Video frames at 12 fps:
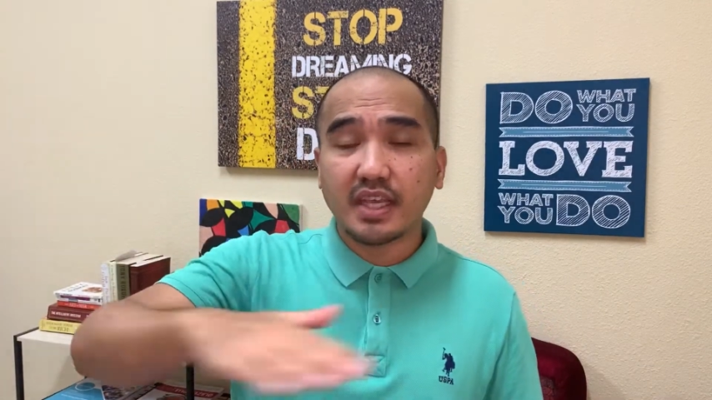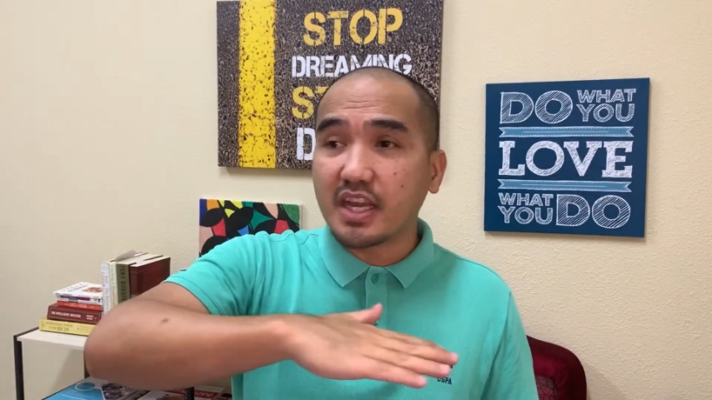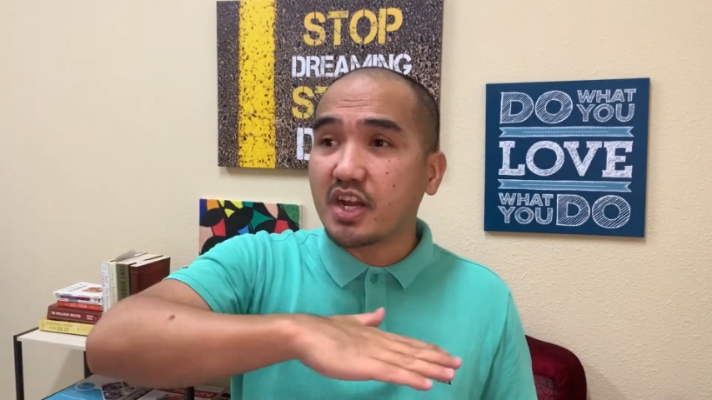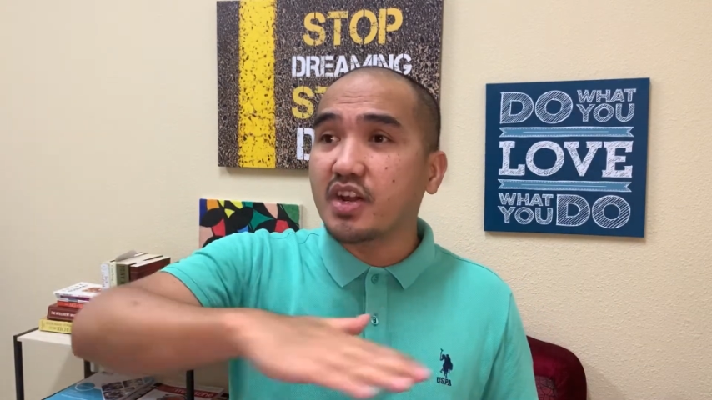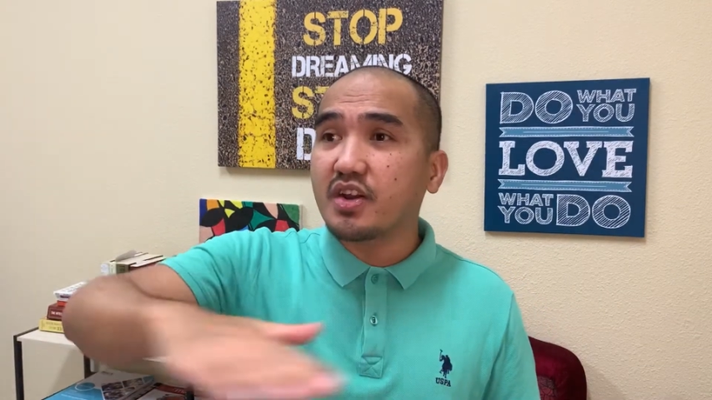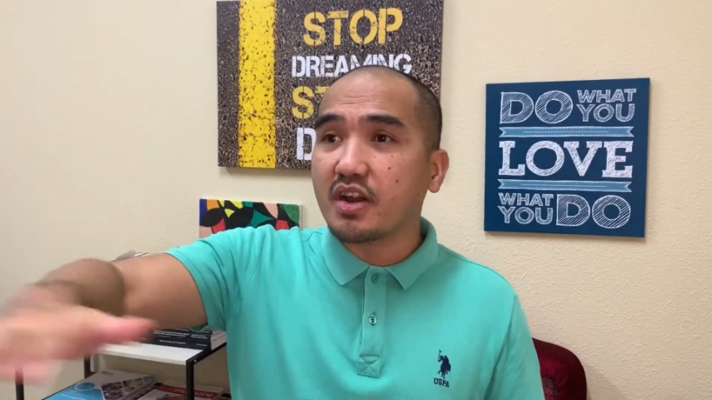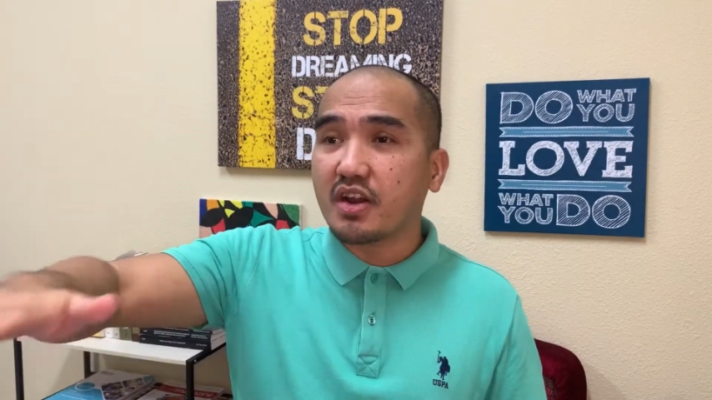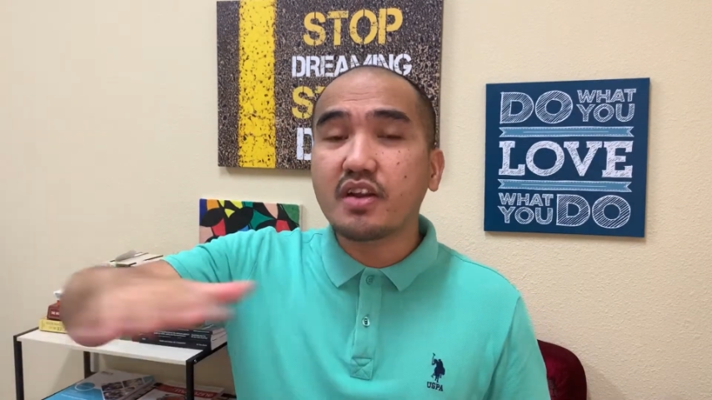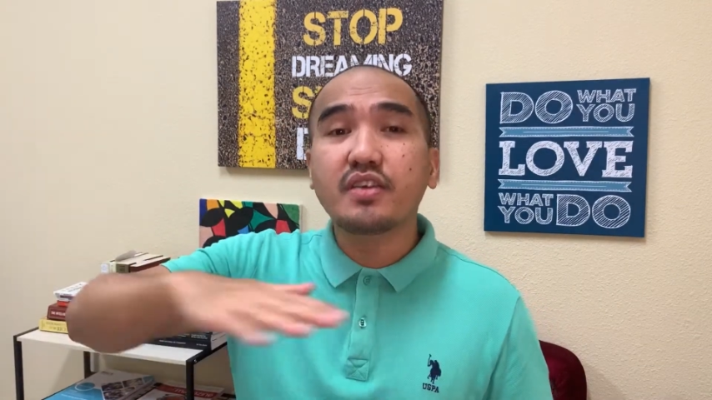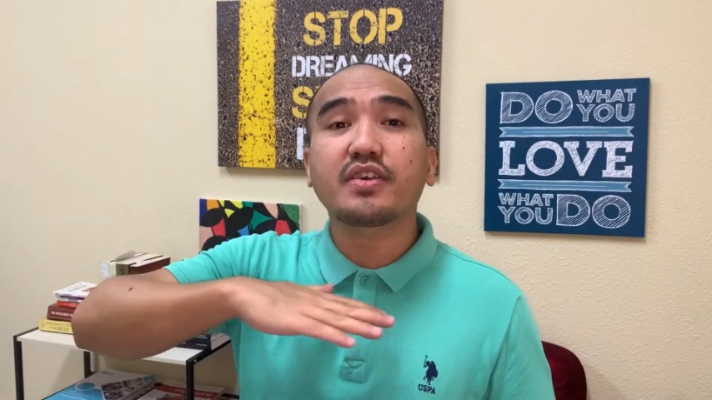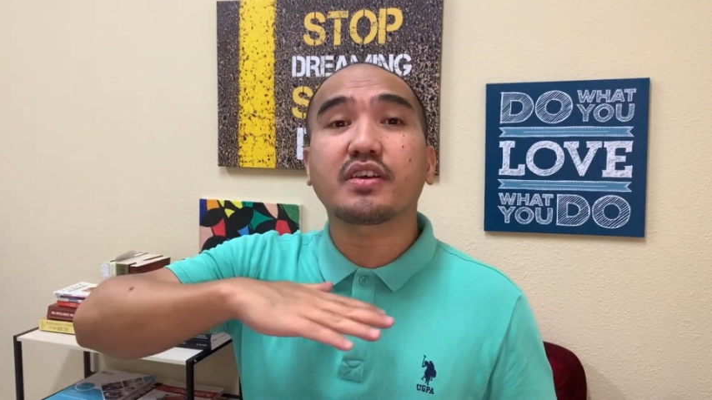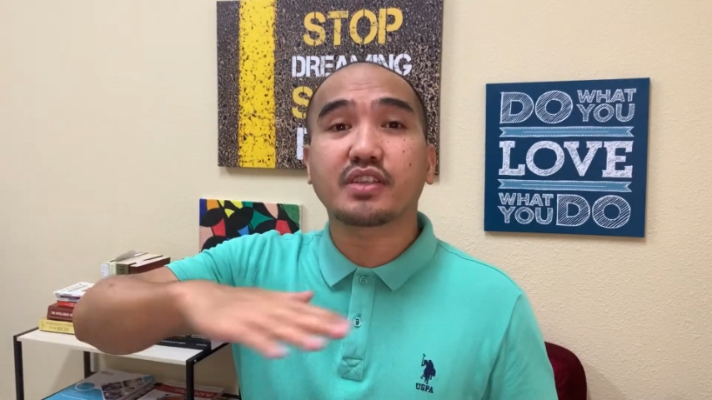
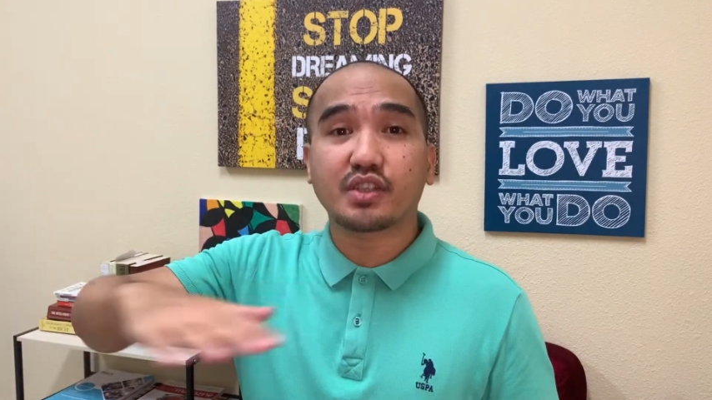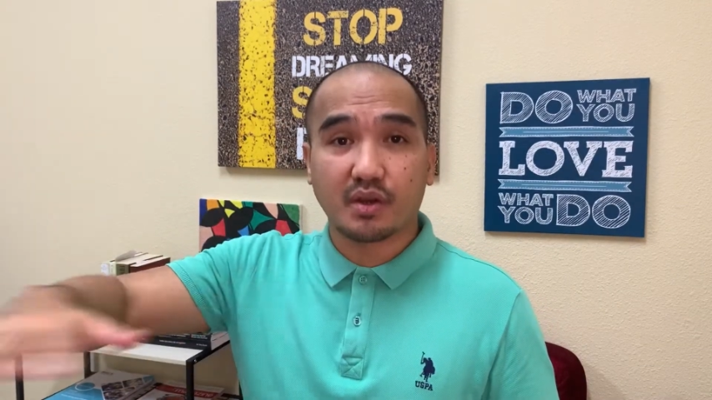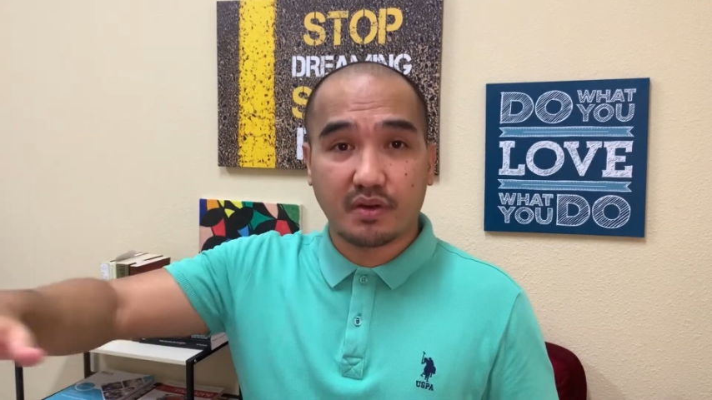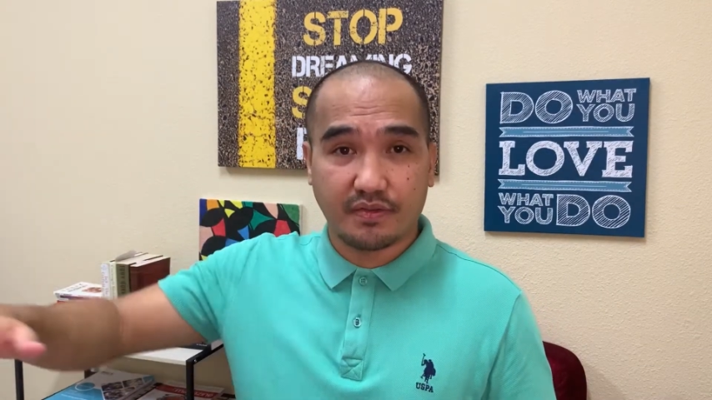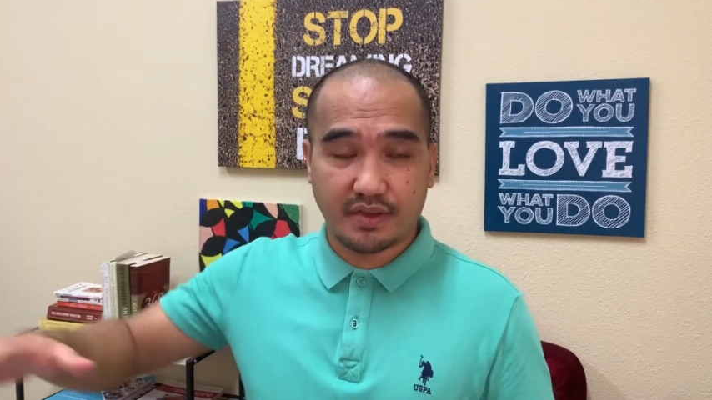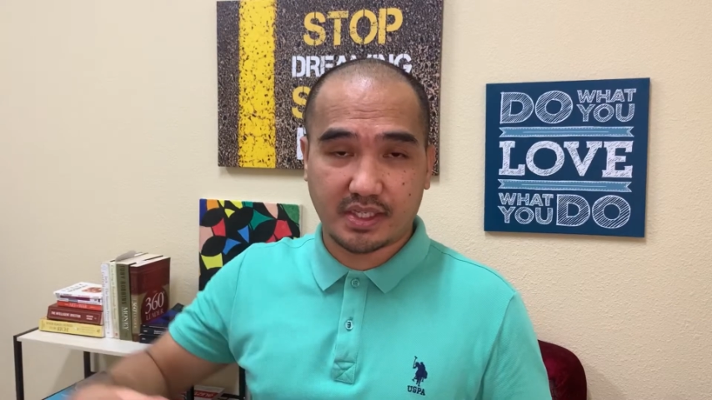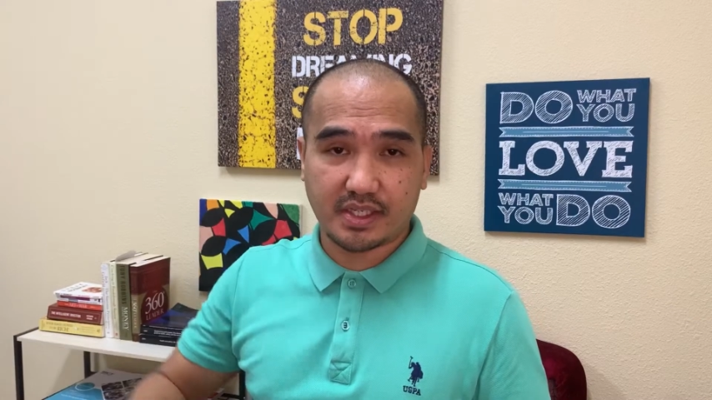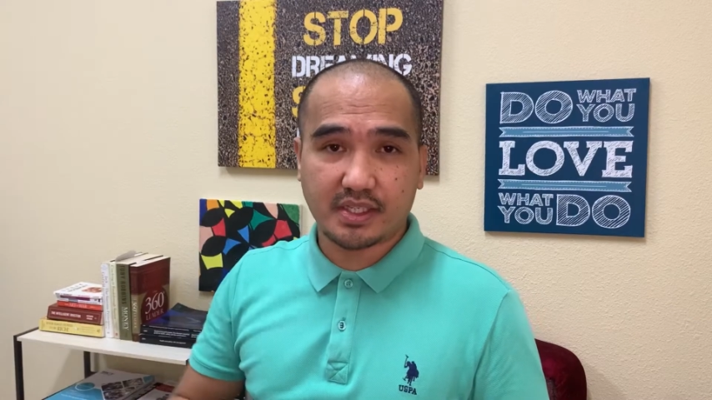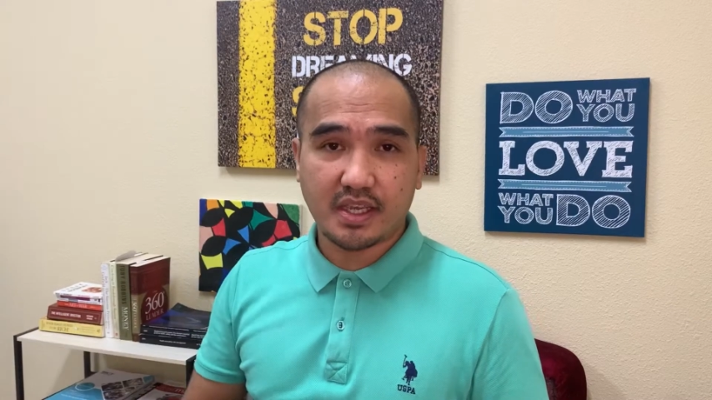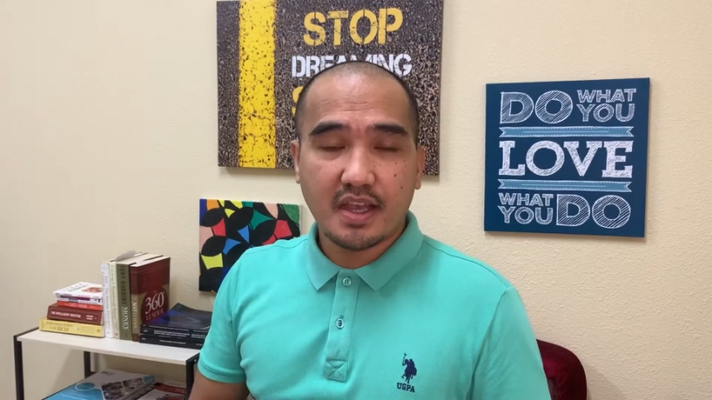earth surface.